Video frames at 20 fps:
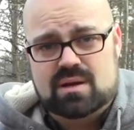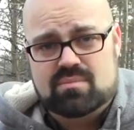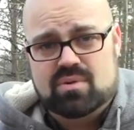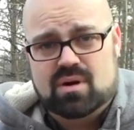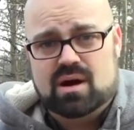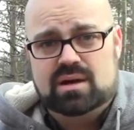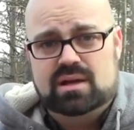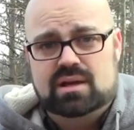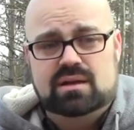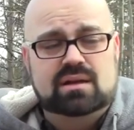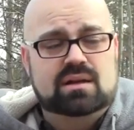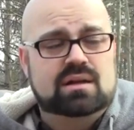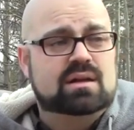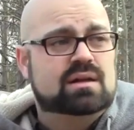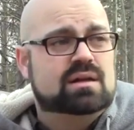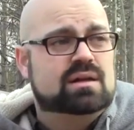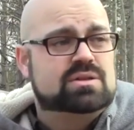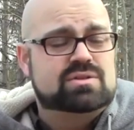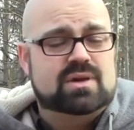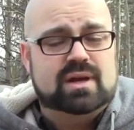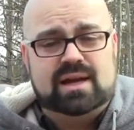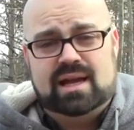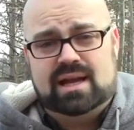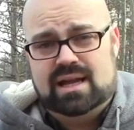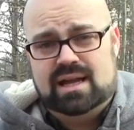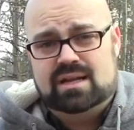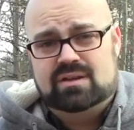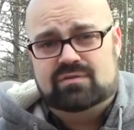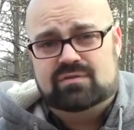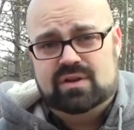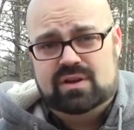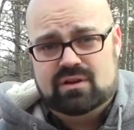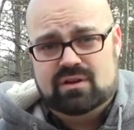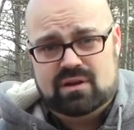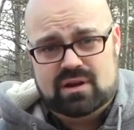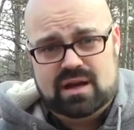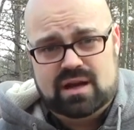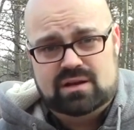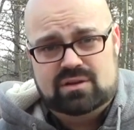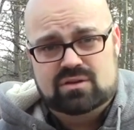when I bought it so I kind of had to figure
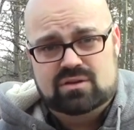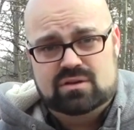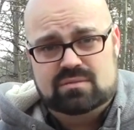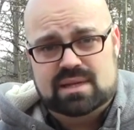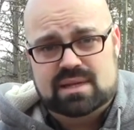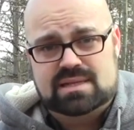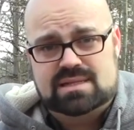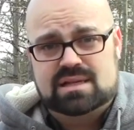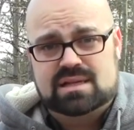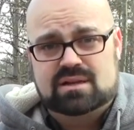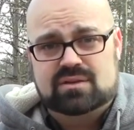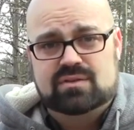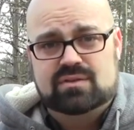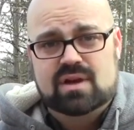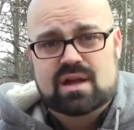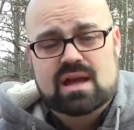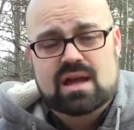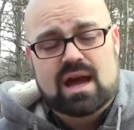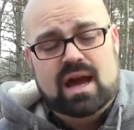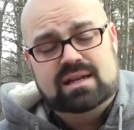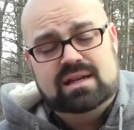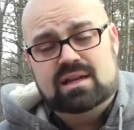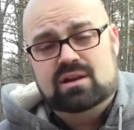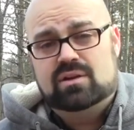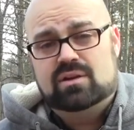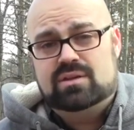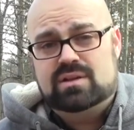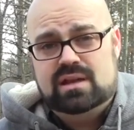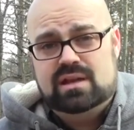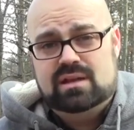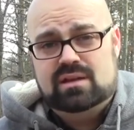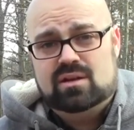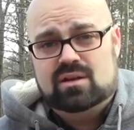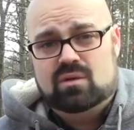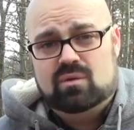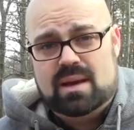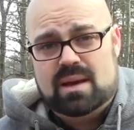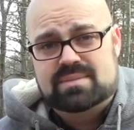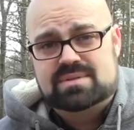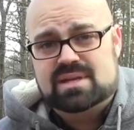out how to do it myself. I did go to the
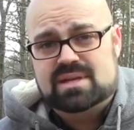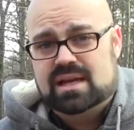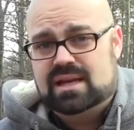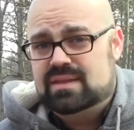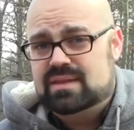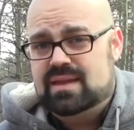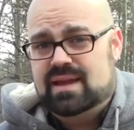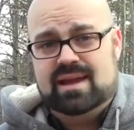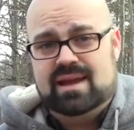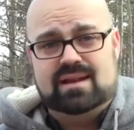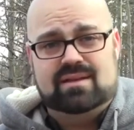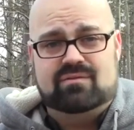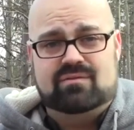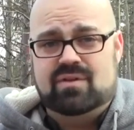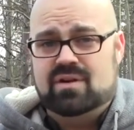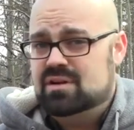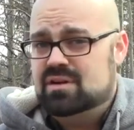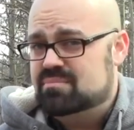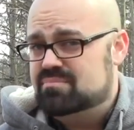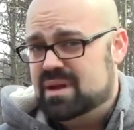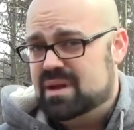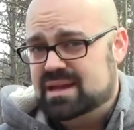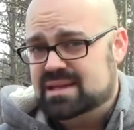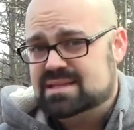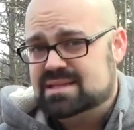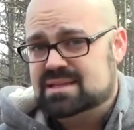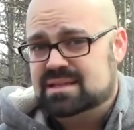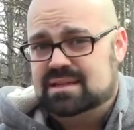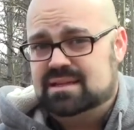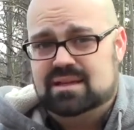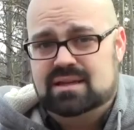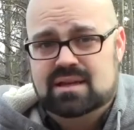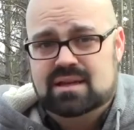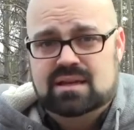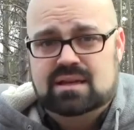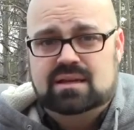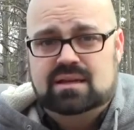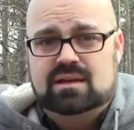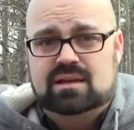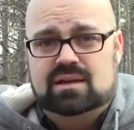ENO website and they had a very basic
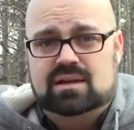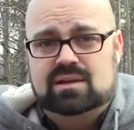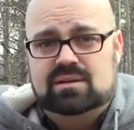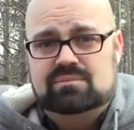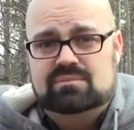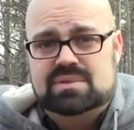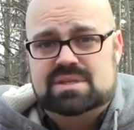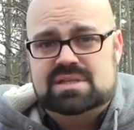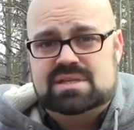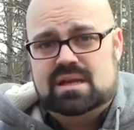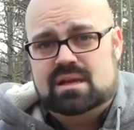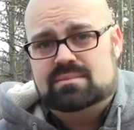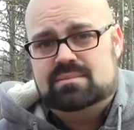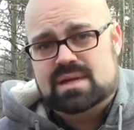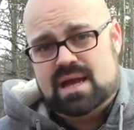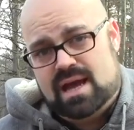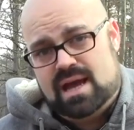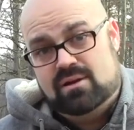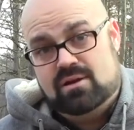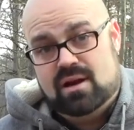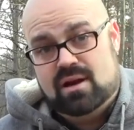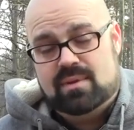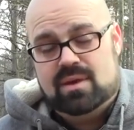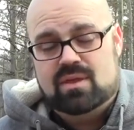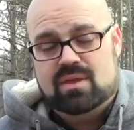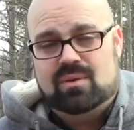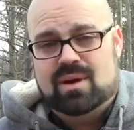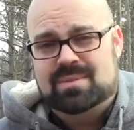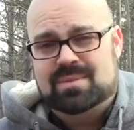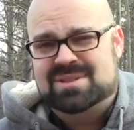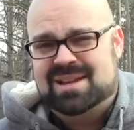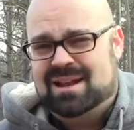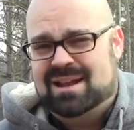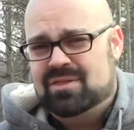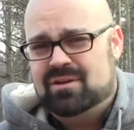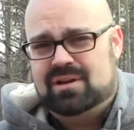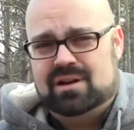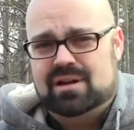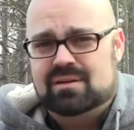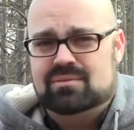um, setup diagram on their website. I
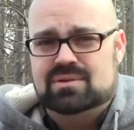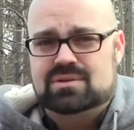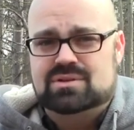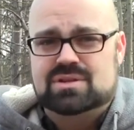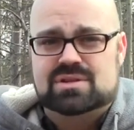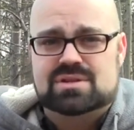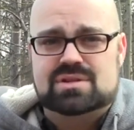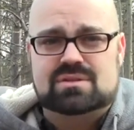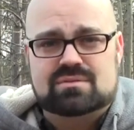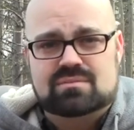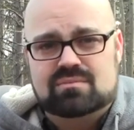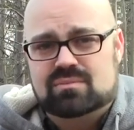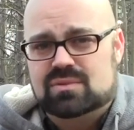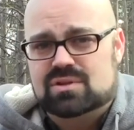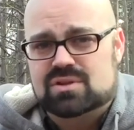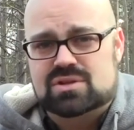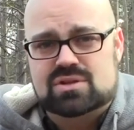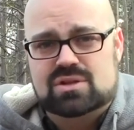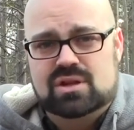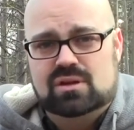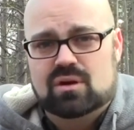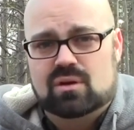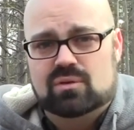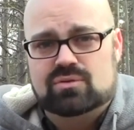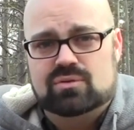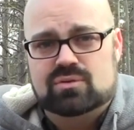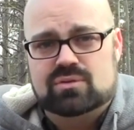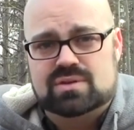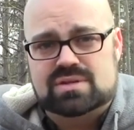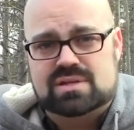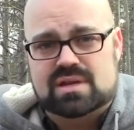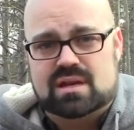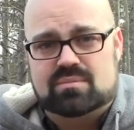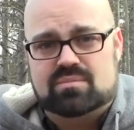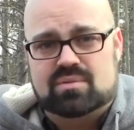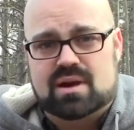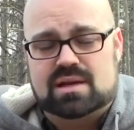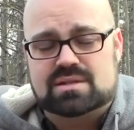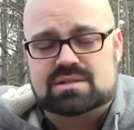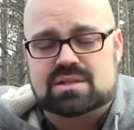thought I would just, just go through the
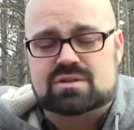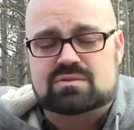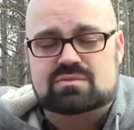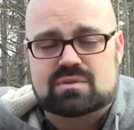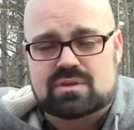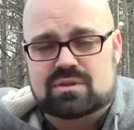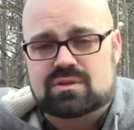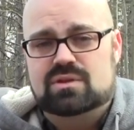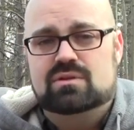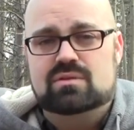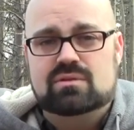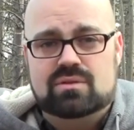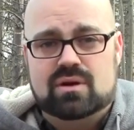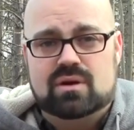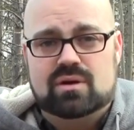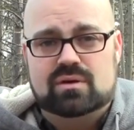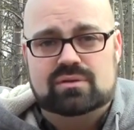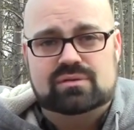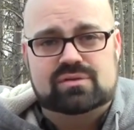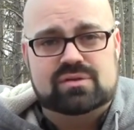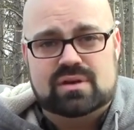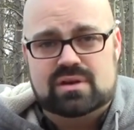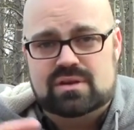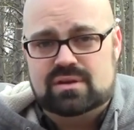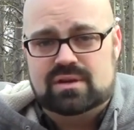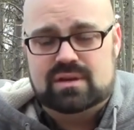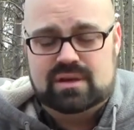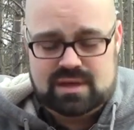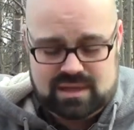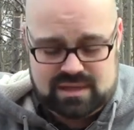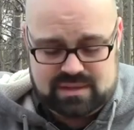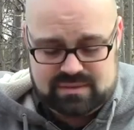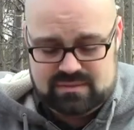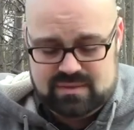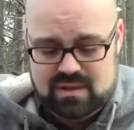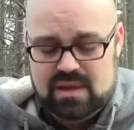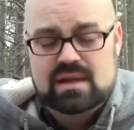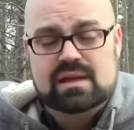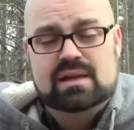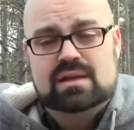setup process with you though so that you can kind of
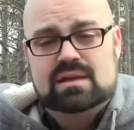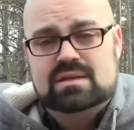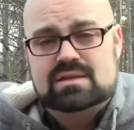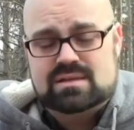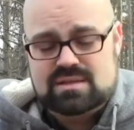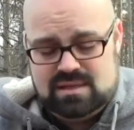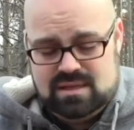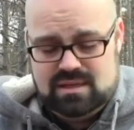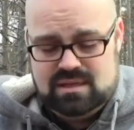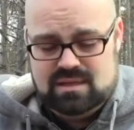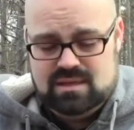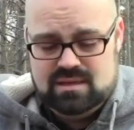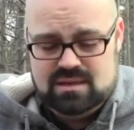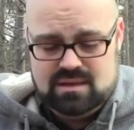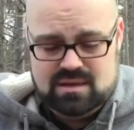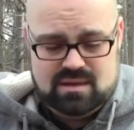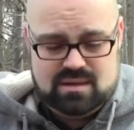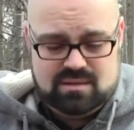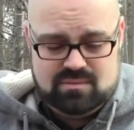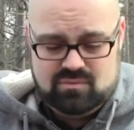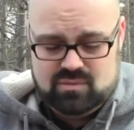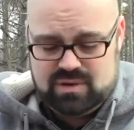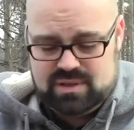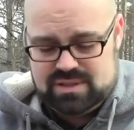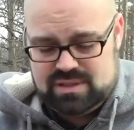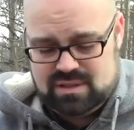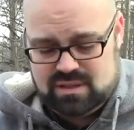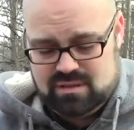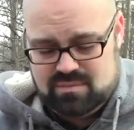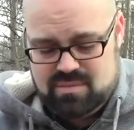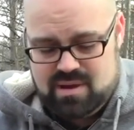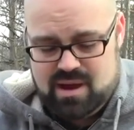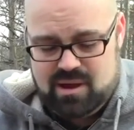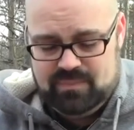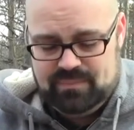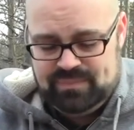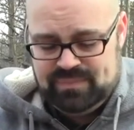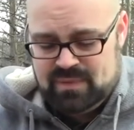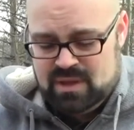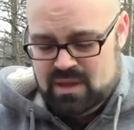see um, what it's all
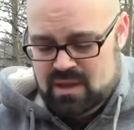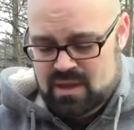about.